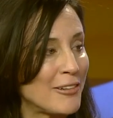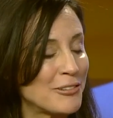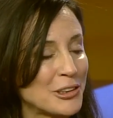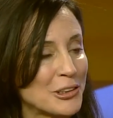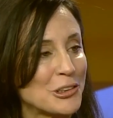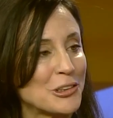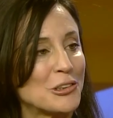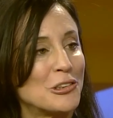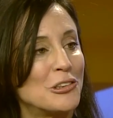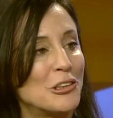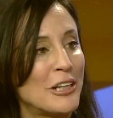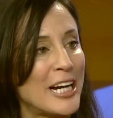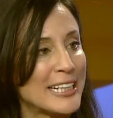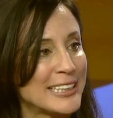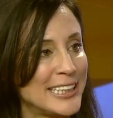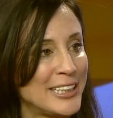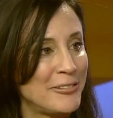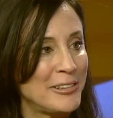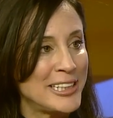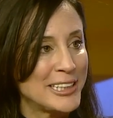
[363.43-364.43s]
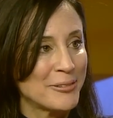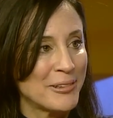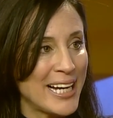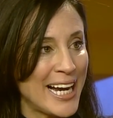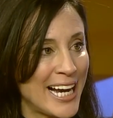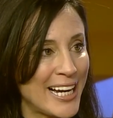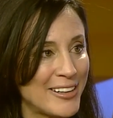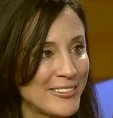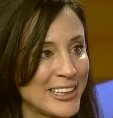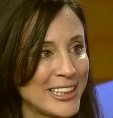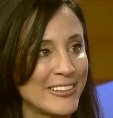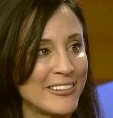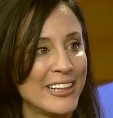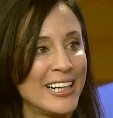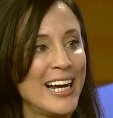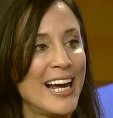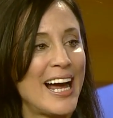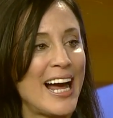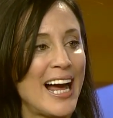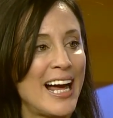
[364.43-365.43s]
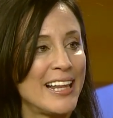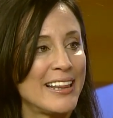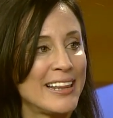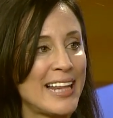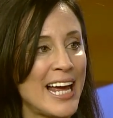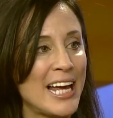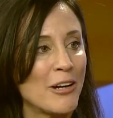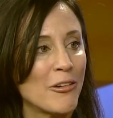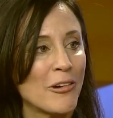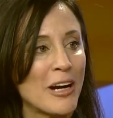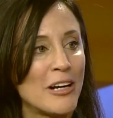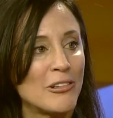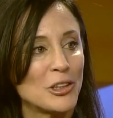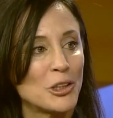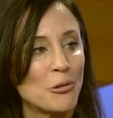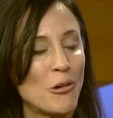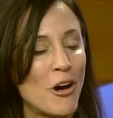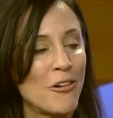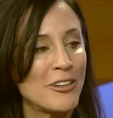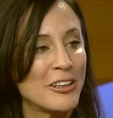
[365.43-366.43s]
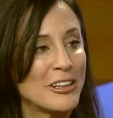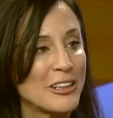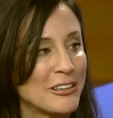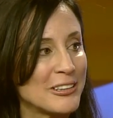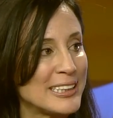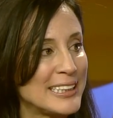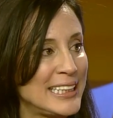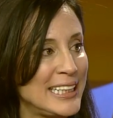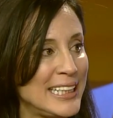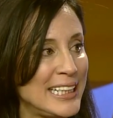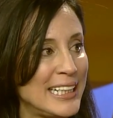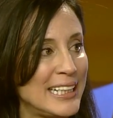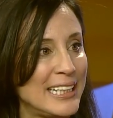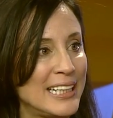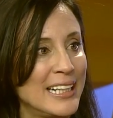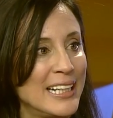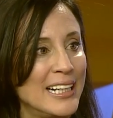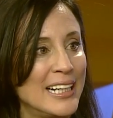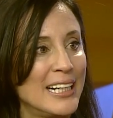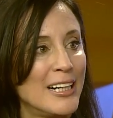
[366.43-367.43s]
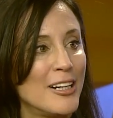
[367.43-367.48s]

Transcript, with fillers: after school, activities, what have you. And then around twelve and thirteen,